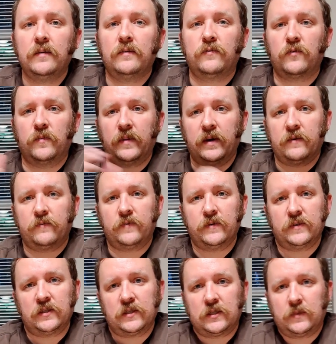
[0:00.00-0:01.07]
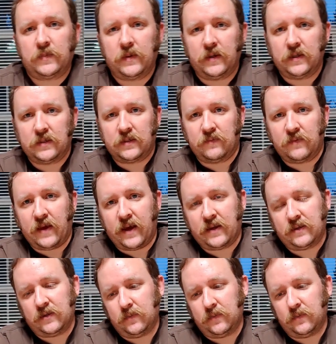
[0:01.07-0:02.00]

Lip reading: for my first experience of that